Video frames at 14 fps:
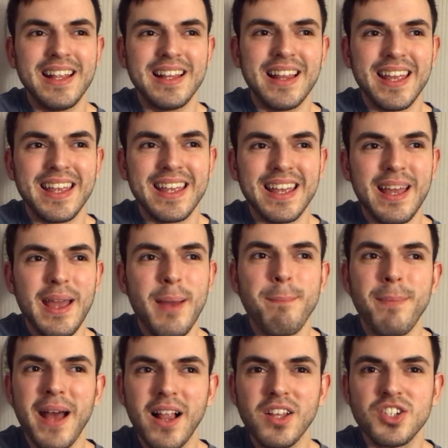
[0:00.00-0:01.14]
like
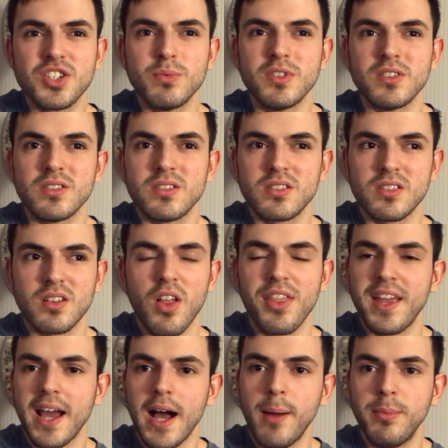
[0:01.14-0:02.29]
embellishments on
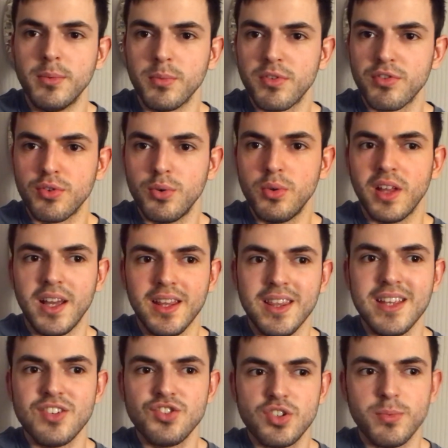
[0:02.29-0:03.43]
the album through like
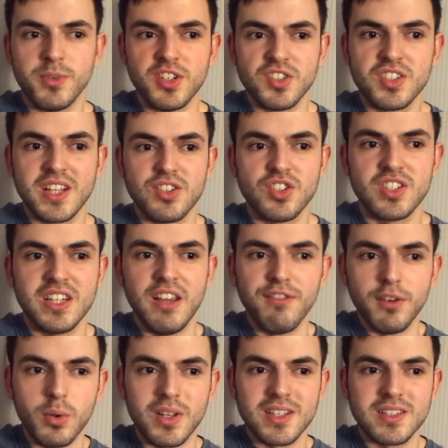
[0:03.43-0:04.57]
the instruments that just give
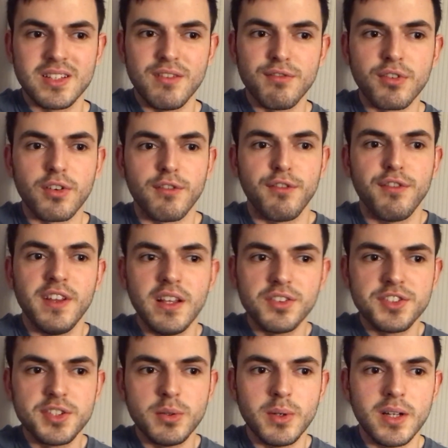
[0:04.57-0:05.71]
you this different feel
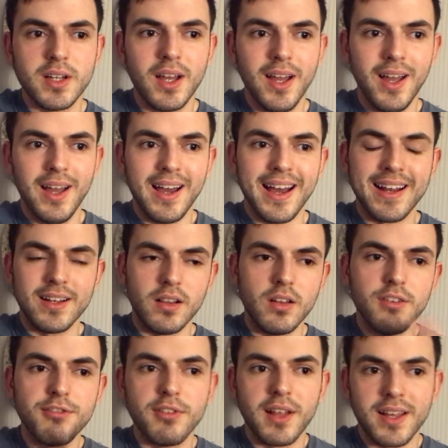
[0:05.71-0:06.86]
to it. And I
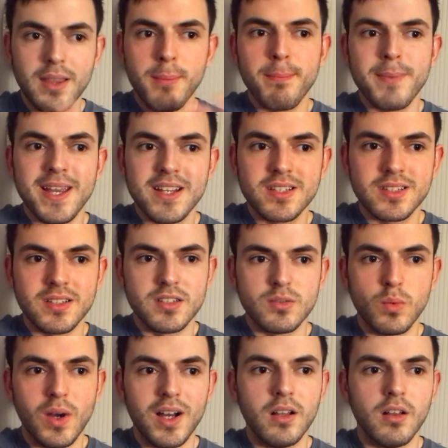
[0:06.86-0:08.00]
love like the mix as
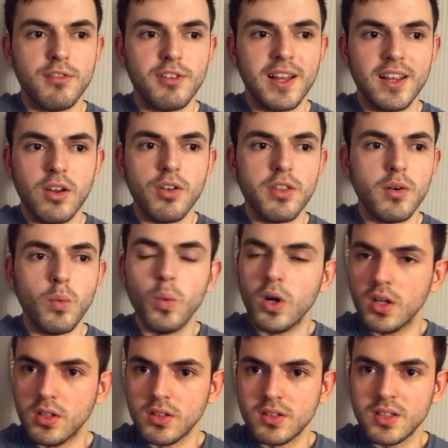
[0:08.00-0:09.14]
well of like other
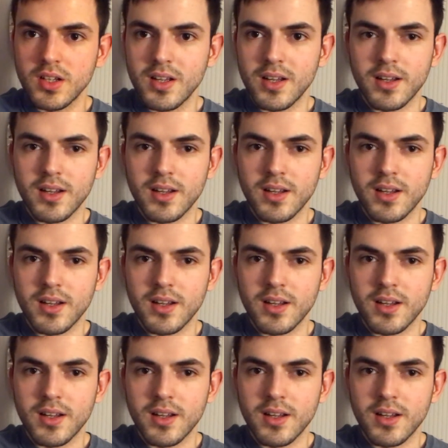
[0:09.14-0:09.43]
world